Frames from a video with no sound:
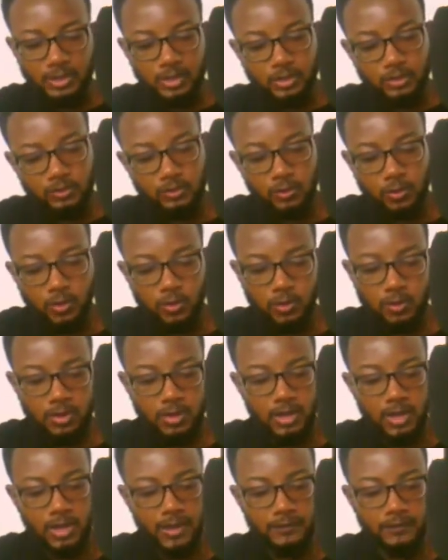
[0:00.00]
So
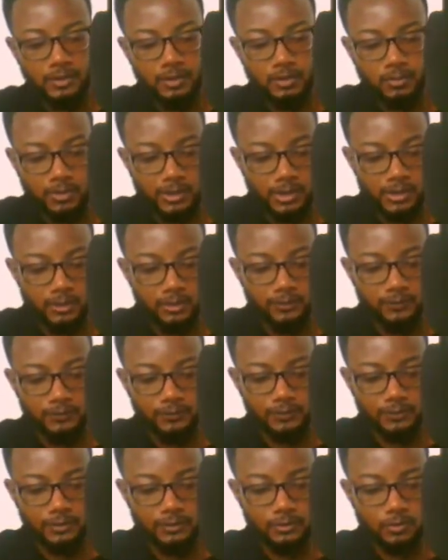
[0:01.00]
after you play your
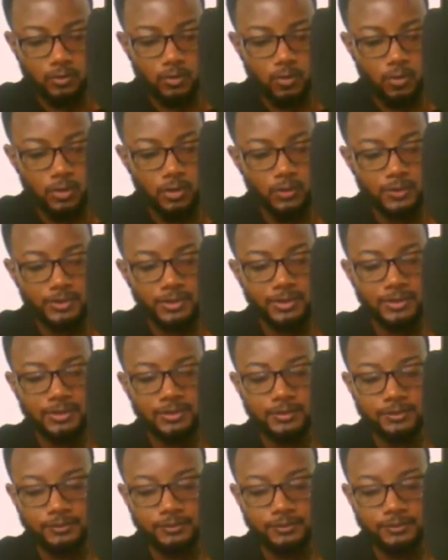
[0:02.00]
first chord, which is,